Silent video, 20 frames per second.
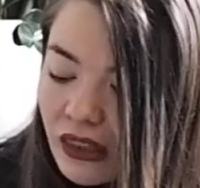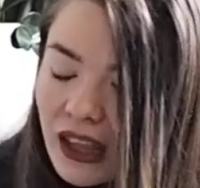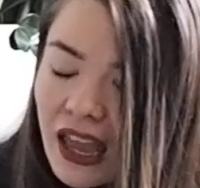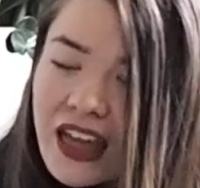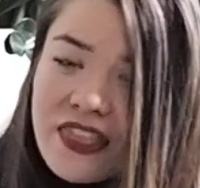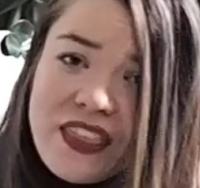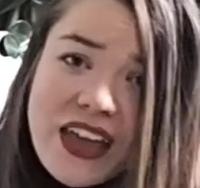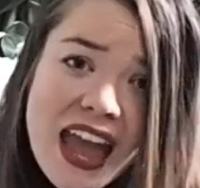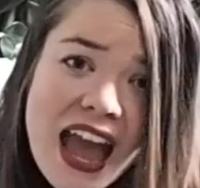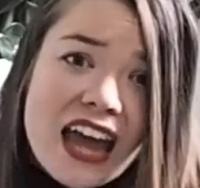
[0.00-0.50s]

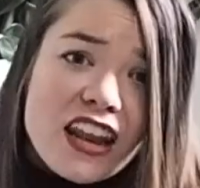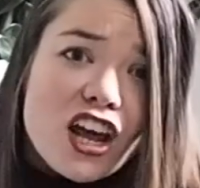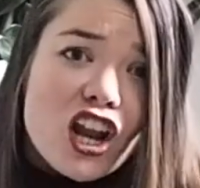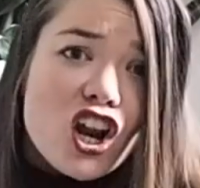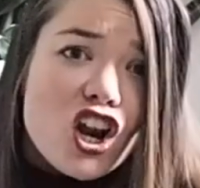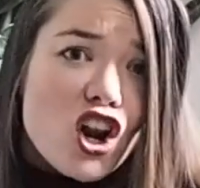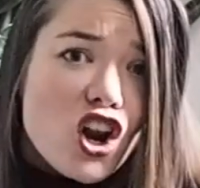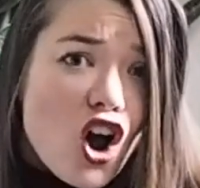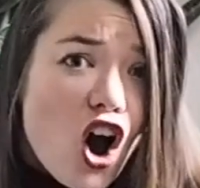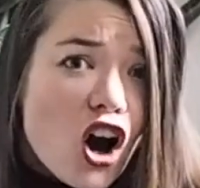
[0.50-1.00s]
And they had
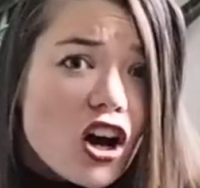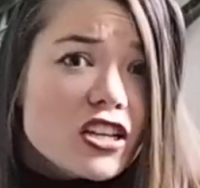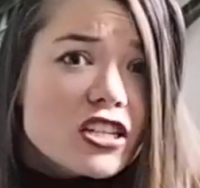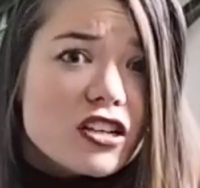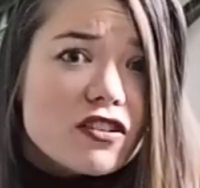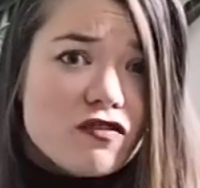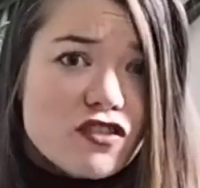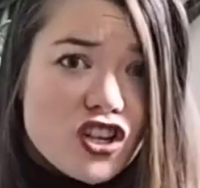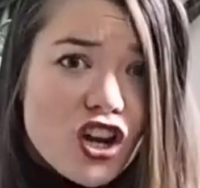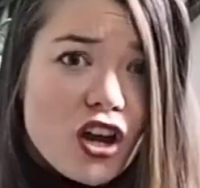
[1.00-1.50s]
a lot
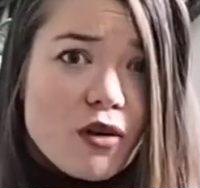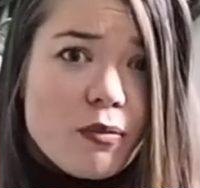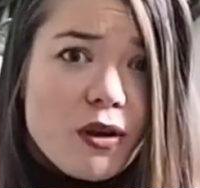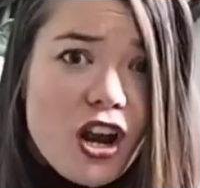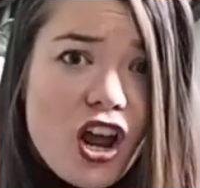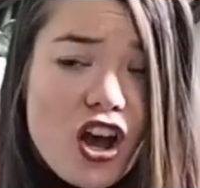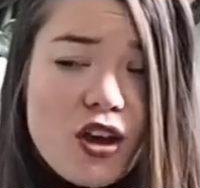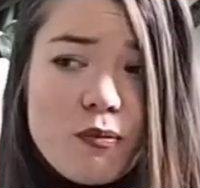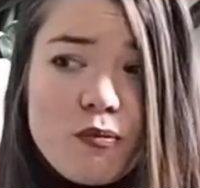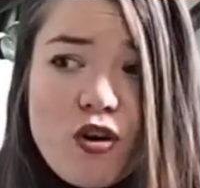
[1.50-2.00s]
of Jo
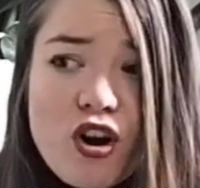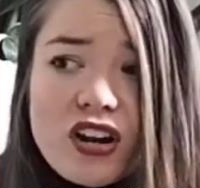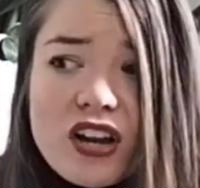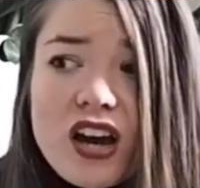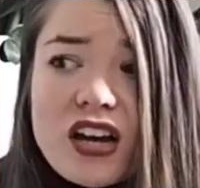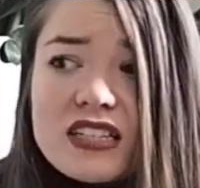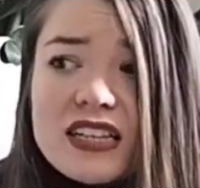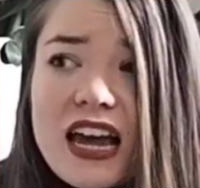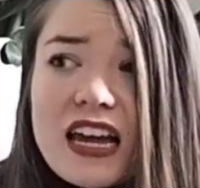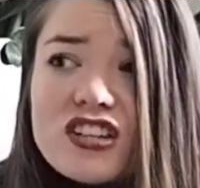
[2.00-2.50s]
Malone
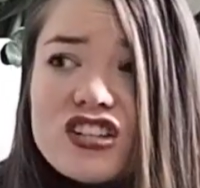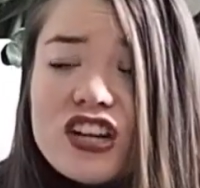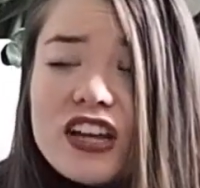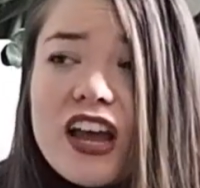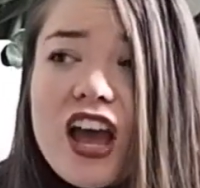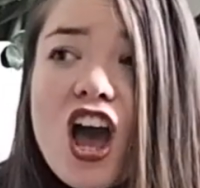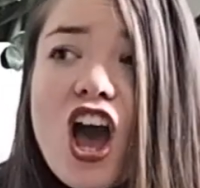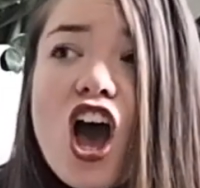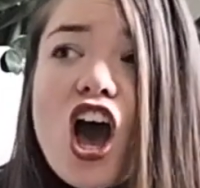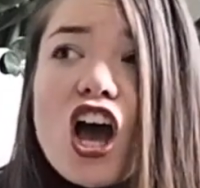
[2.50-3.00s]
products,
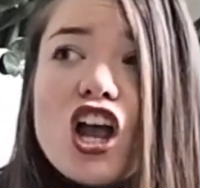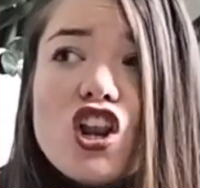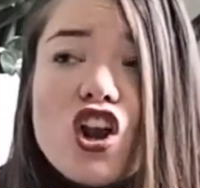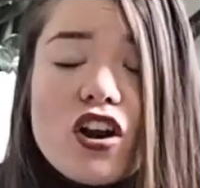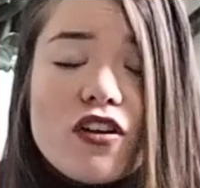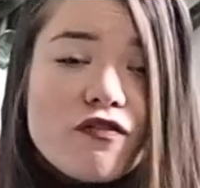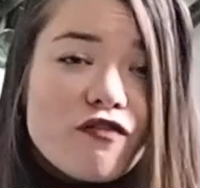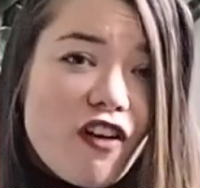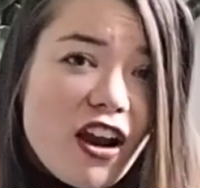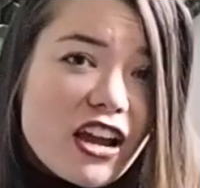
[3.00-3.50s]
actually. A lot
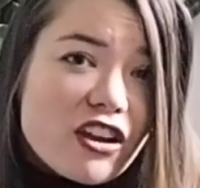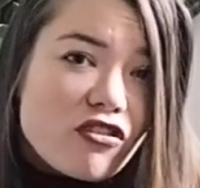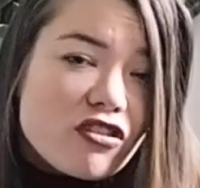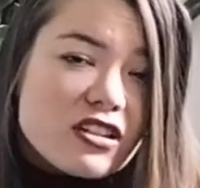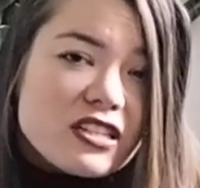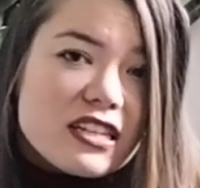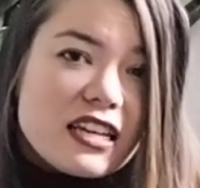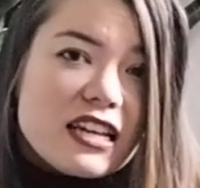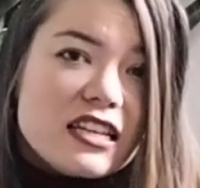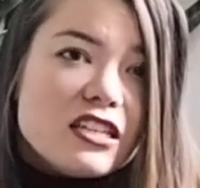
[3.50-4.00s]
of
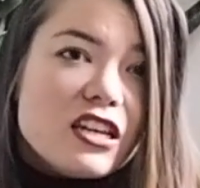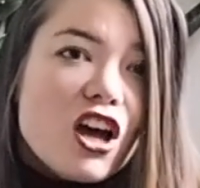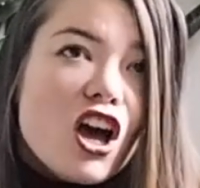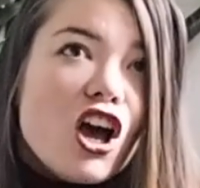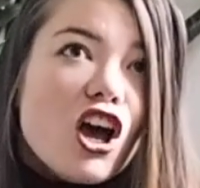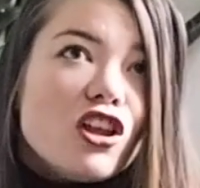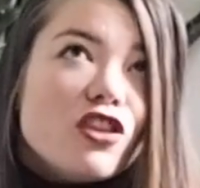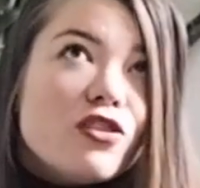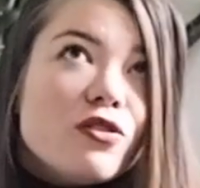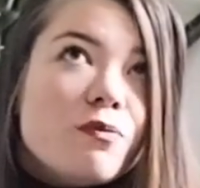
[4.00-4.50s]
fragrances.
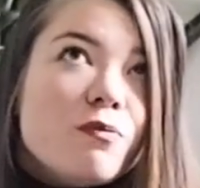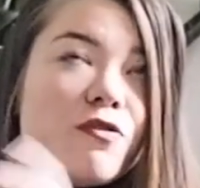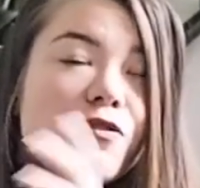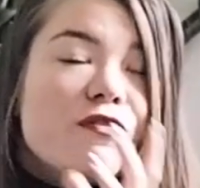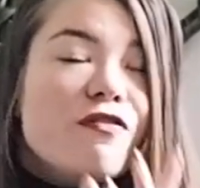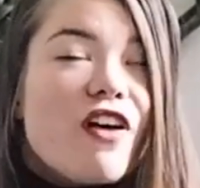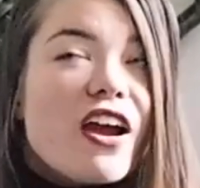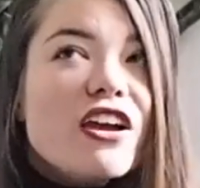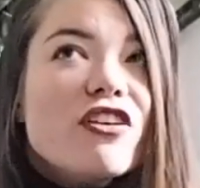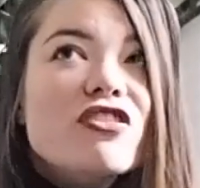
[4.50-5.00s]
The
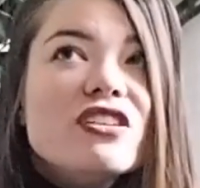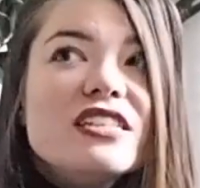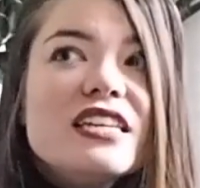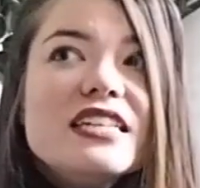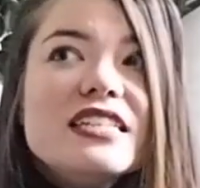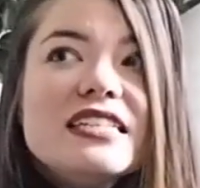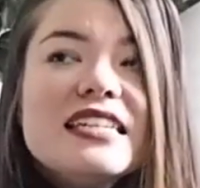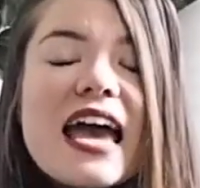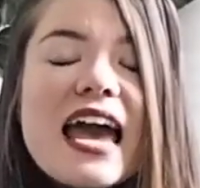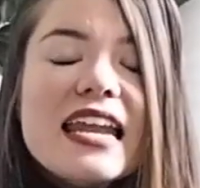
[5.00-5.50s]

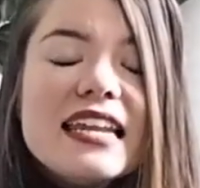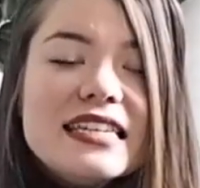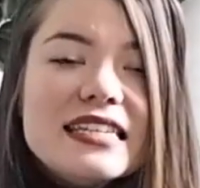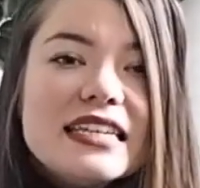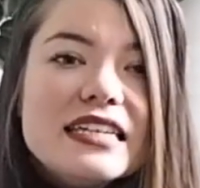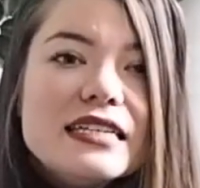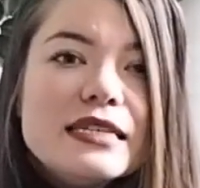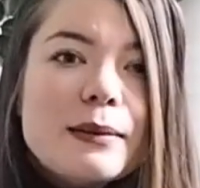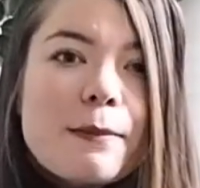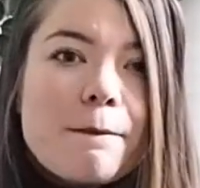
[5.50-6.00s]
fragrances
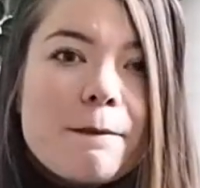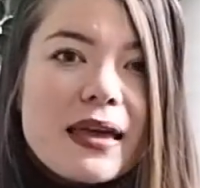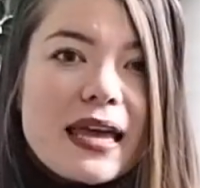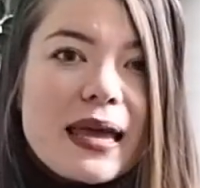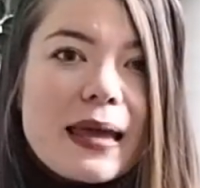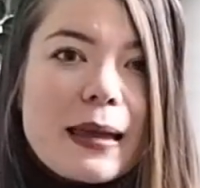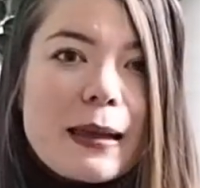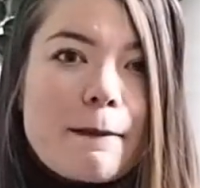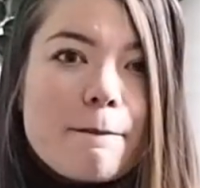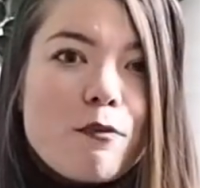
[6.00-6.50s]
tended to
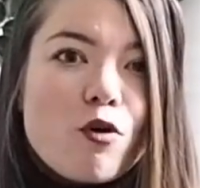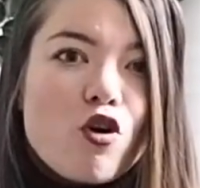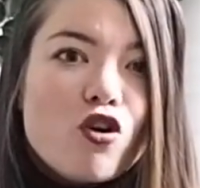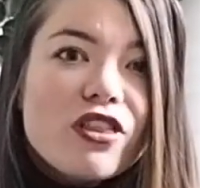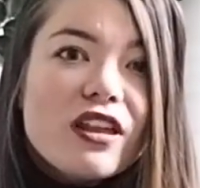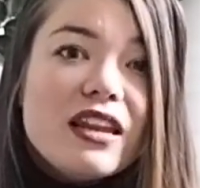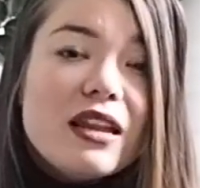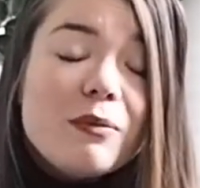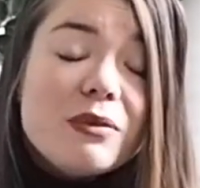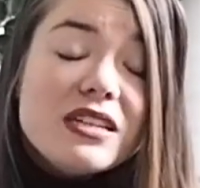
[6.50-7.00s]
be more
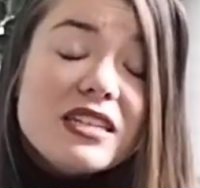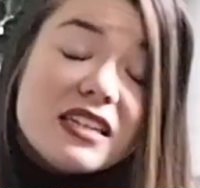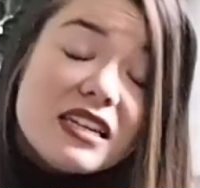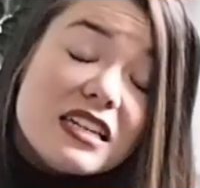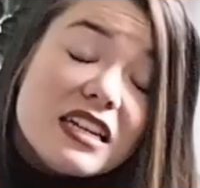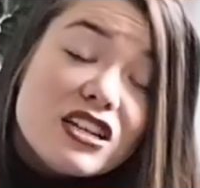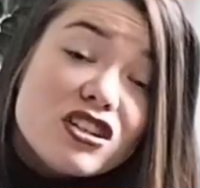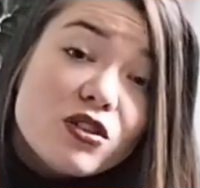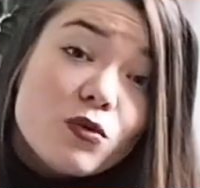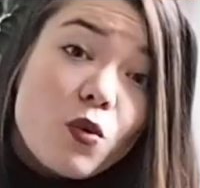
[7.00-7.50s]
the limited
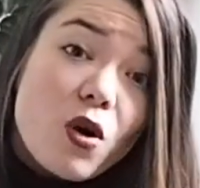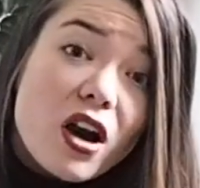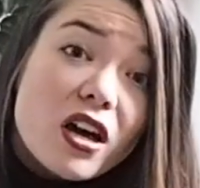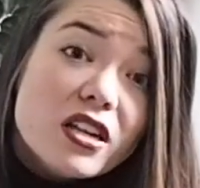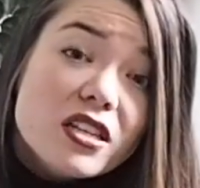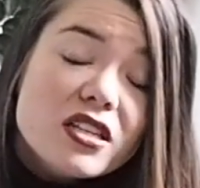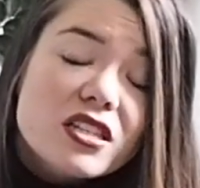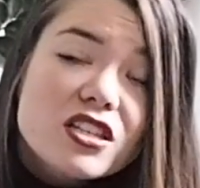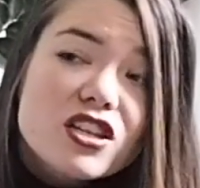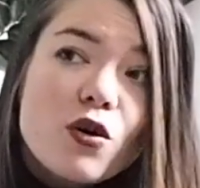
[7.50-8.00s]
edition
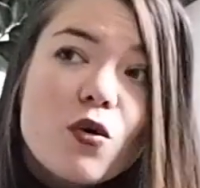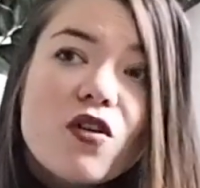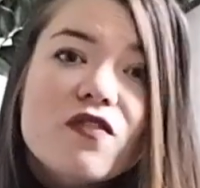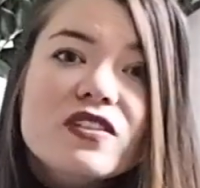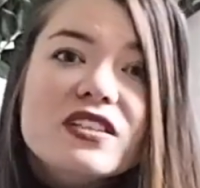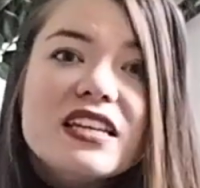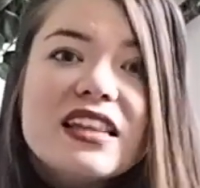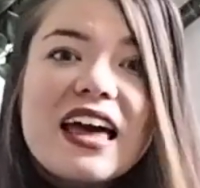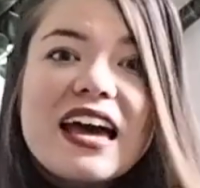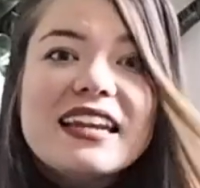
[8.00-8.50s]
ones, so
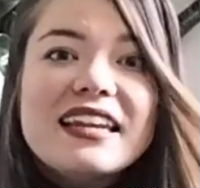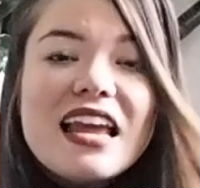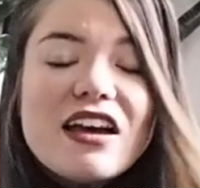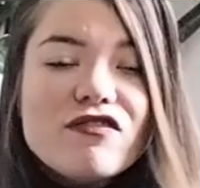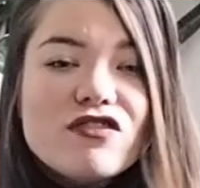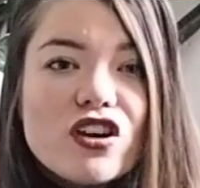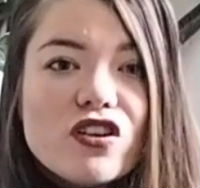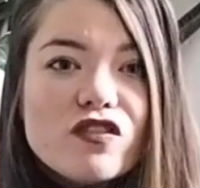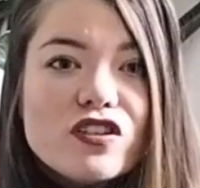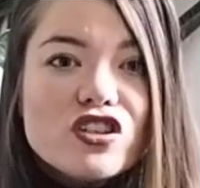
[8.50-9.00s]
obviously they had
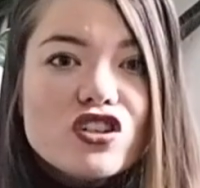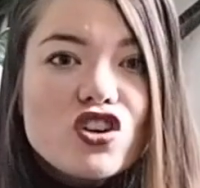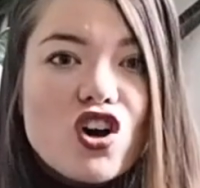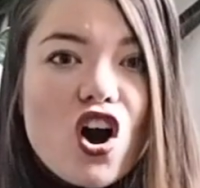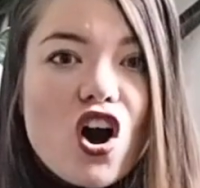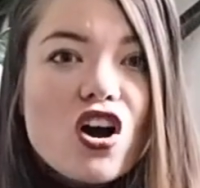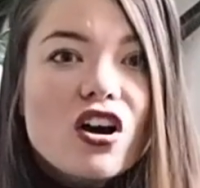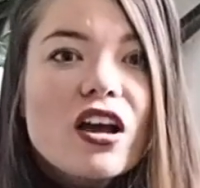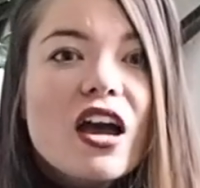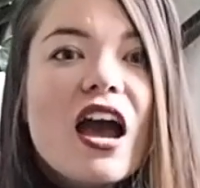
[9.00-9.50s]
leftover
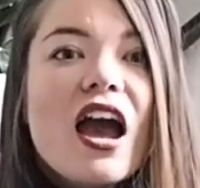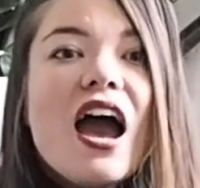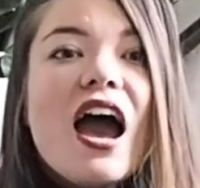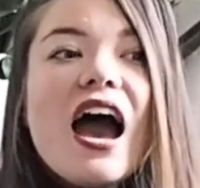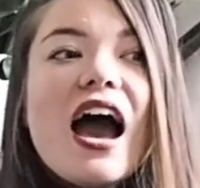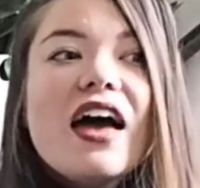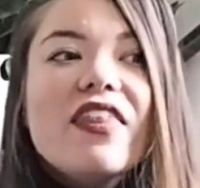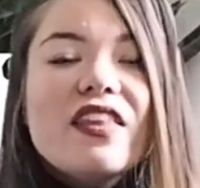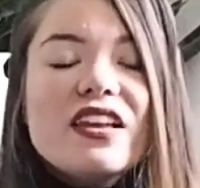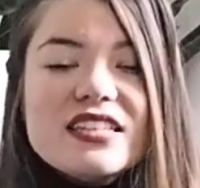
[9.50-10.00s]
stock
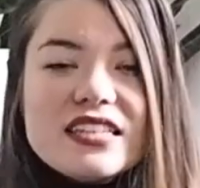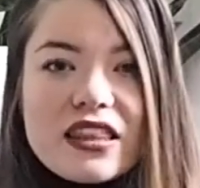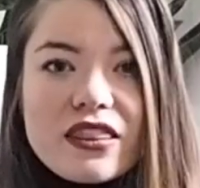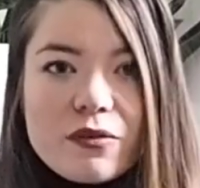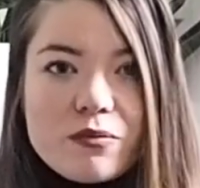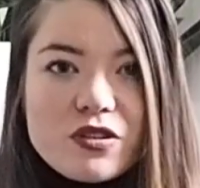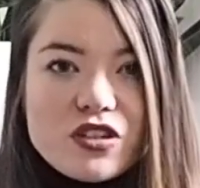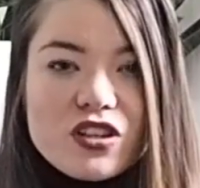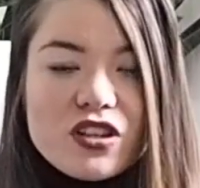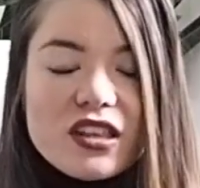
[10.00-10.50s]
and they sent
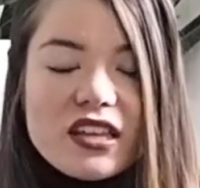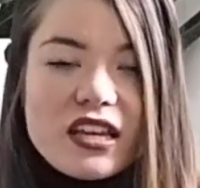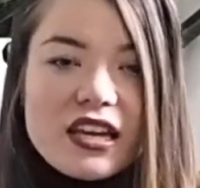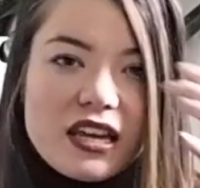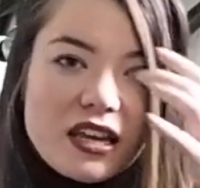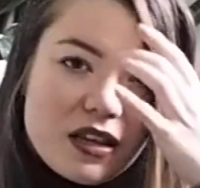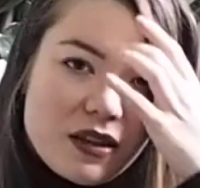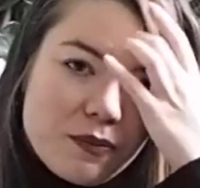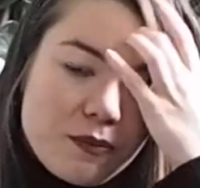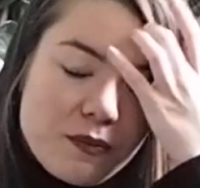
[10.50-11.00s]
them to
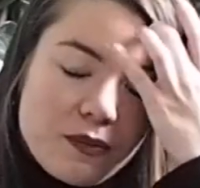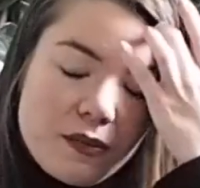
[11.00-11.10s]
the